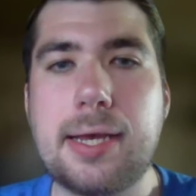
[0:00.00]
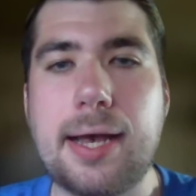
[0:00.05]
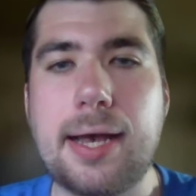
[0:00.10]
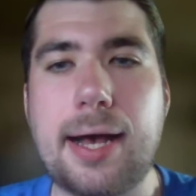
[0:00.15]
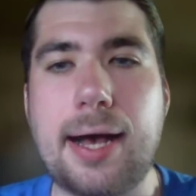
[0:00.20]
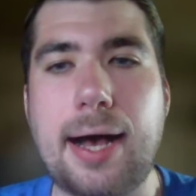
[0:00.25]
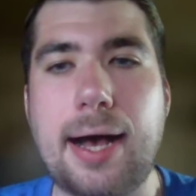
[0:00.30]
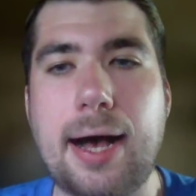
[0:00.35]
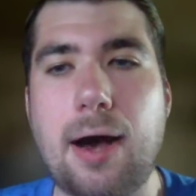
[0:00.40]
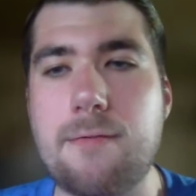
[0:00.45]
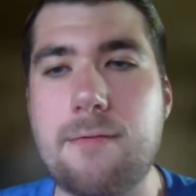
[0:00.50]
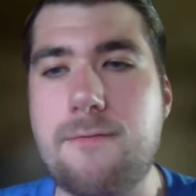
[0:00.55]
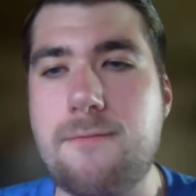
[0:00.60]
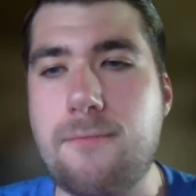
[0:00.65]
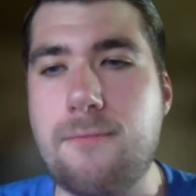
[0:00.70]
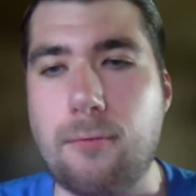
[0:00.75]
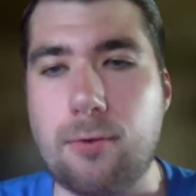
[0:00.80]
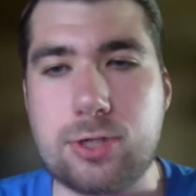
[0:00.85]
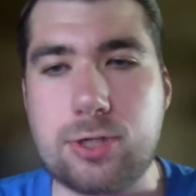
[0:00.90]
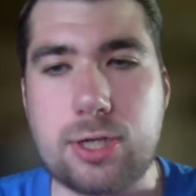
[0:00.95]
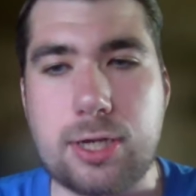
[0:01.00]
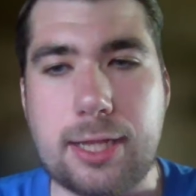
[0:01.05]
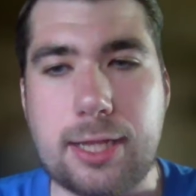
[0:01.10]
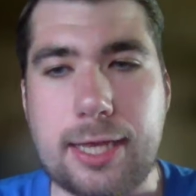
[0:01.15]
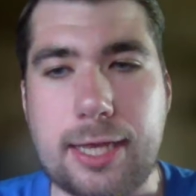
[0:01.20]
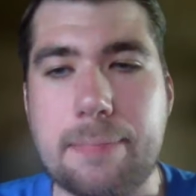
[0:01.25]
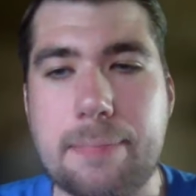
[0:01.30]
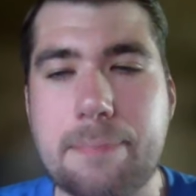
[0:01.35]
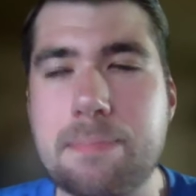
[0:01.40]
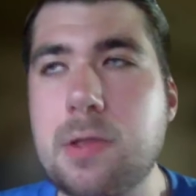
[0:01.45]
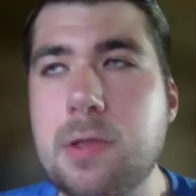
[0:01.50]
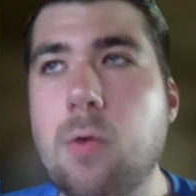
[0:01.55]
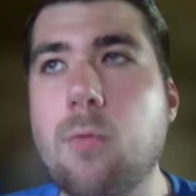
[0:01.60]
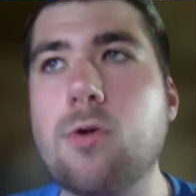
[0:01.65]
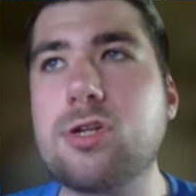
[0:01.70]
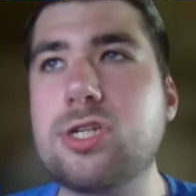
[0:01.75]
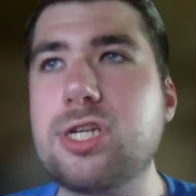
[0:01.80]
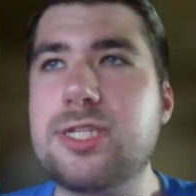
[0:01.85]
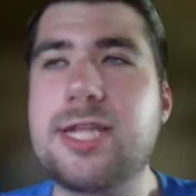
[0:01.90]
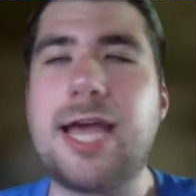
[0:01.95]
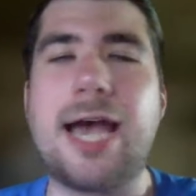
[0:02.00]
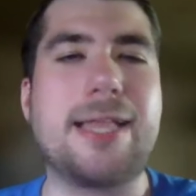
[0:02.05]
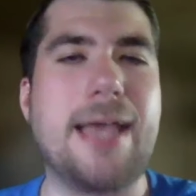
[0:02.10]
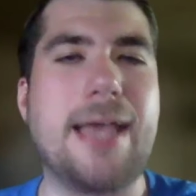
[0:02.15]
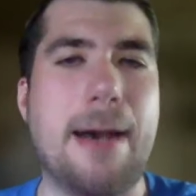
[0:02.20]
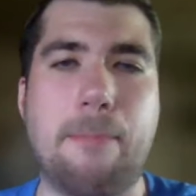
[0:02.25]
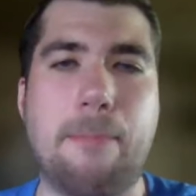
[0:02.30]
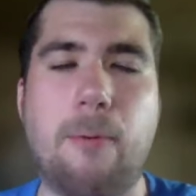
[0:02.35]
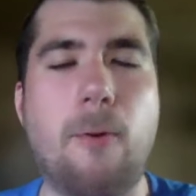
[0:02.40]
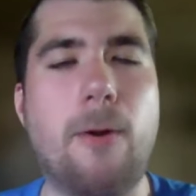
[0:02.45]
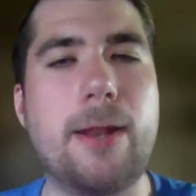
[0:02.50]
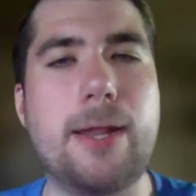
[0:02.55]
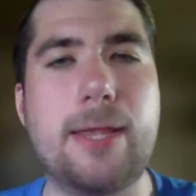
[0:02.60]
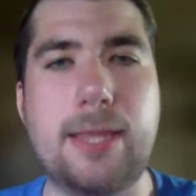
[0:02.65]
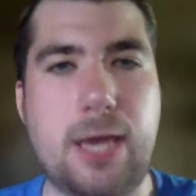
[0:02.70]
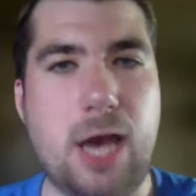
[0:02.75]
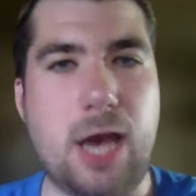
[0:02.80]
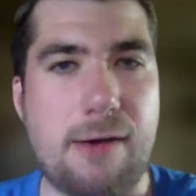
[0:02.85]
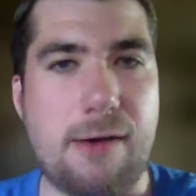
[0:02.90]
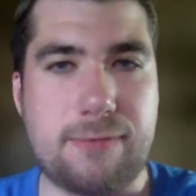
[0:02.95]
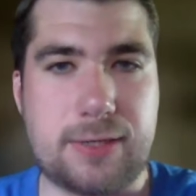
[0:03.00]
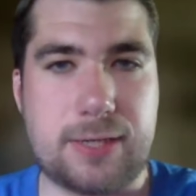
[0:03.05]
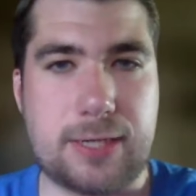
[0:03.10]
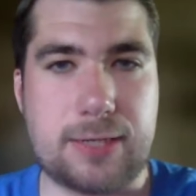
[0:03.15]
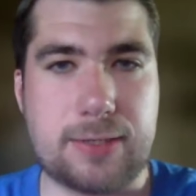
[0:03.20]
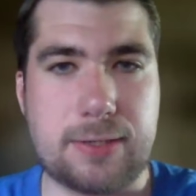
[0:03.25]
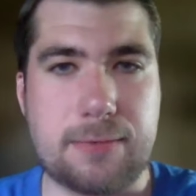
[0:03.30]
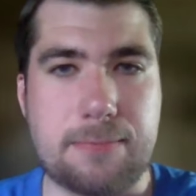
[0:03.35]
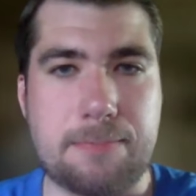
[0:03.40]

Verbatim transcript: Unfortunately, we're just at that point in the offseason.